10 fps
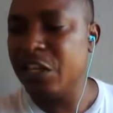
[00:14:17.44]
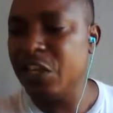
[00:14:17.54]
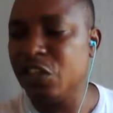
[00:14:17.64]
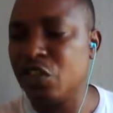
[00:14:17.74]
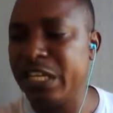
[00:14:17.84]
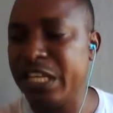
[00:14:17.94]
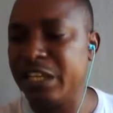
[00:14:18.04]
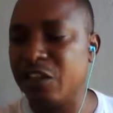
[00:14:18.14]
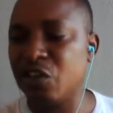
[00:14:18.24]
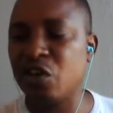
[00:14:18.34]
into
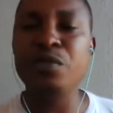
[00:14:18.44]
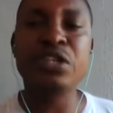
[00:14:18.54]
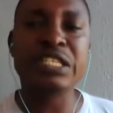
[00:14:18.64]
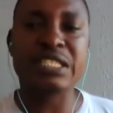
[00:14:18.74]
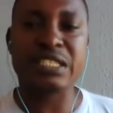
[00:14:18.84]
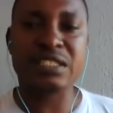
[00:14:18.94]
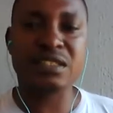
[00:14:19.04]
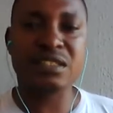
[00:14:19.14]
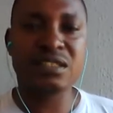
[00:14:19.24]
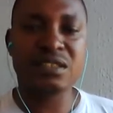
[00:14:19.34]
the community.
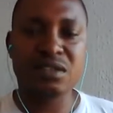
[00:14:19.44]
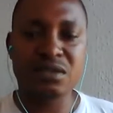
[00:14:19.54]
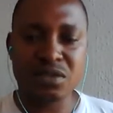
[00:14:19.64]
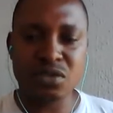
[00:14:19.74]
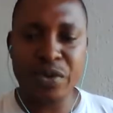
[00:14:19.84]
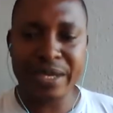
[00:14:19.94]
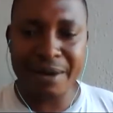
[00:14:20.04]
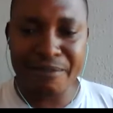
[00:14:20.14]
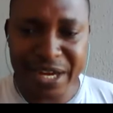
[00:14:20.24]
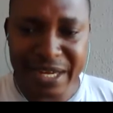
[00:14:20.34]
So we
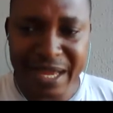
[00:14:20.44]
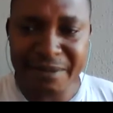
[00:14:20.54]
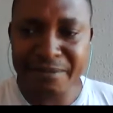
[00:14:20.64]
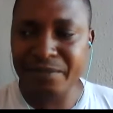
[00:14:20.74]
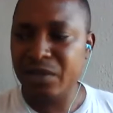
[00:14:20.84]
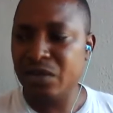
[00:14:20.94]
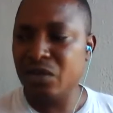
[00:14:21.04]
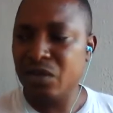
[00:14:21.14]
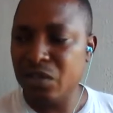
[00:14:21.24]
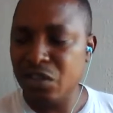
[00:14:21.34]
can bring them
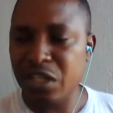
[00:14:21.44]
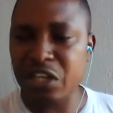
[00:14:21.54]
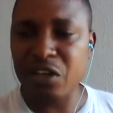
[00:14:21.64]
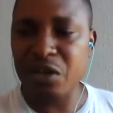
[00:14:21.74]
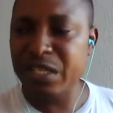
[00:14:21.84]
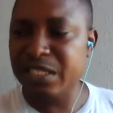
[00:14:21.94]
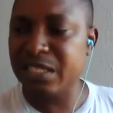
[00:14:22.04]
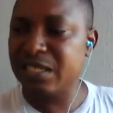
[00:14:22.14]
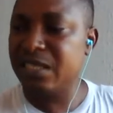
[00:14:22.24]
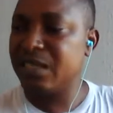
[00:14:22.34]
into the
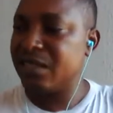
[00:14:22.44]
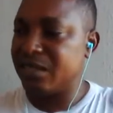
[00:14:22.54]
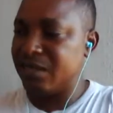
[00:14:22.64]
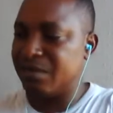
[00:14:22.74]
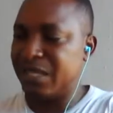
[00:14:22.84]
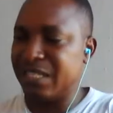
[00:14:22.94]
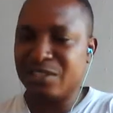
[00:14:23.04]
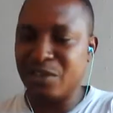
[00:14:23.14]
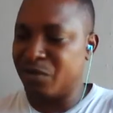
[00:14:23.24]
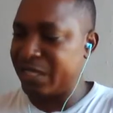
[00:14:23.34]
community. Please,
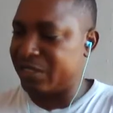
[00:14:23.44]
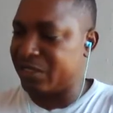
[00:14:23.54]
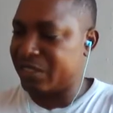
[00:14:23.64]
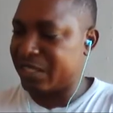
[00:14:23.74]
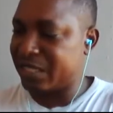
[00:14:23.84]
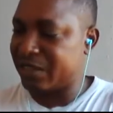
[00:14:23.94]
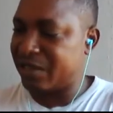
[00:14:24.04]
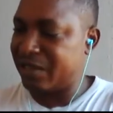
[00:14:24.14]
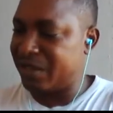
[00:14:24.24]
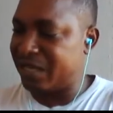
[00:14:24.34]
someone is just
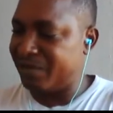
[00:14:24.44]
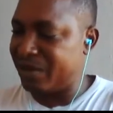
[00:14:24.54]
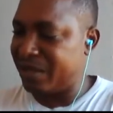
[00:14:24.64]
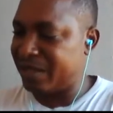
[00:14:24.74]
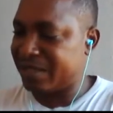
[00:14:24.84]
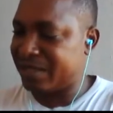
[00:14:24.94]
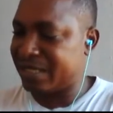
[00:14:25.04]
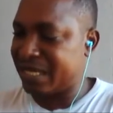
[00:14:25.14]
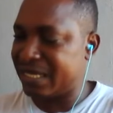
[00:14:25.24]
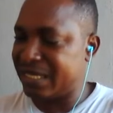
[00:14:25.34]
calling me. Let me
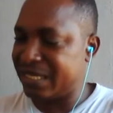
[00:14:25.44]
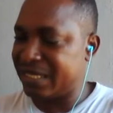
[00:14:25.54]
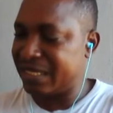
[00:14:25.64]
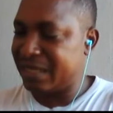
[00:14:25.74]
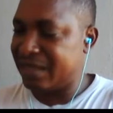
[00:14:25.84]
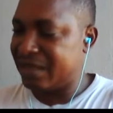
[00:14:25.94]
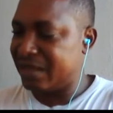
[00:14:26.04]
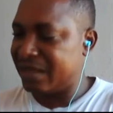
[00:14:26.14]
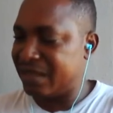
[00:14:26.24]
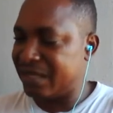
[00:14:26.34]
send
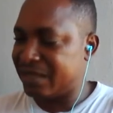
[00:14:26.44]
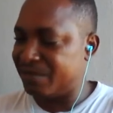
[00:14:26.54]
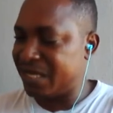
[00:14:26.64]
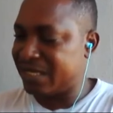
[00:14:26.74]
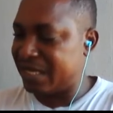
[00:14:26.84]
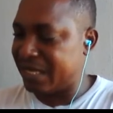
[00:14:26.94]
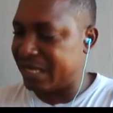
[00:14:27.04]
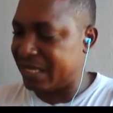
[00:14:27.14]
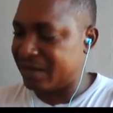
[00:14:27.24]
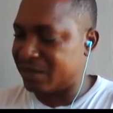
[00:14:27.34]
this meeting
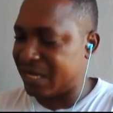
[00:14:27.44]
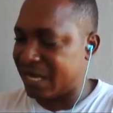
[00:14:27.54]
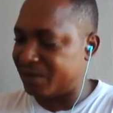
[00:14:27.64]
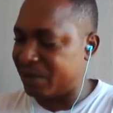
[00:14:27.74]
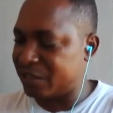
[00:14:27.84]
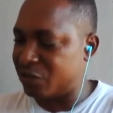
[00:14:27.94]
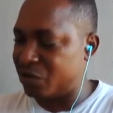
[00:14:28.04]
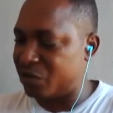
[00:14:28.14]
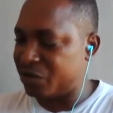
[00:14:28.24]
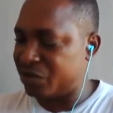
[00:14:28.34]
link so that the person
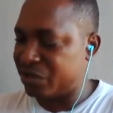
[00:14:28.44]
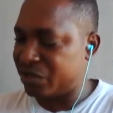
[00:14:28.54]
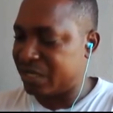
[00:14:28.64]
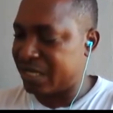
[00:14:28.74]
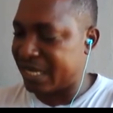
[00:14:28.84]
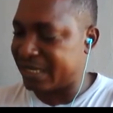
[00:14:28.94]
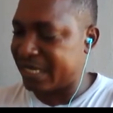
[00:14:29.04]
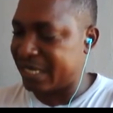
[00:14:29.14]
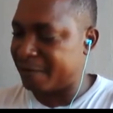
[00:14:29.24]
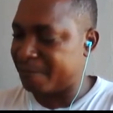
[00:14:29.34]
know
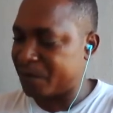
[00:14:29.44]
that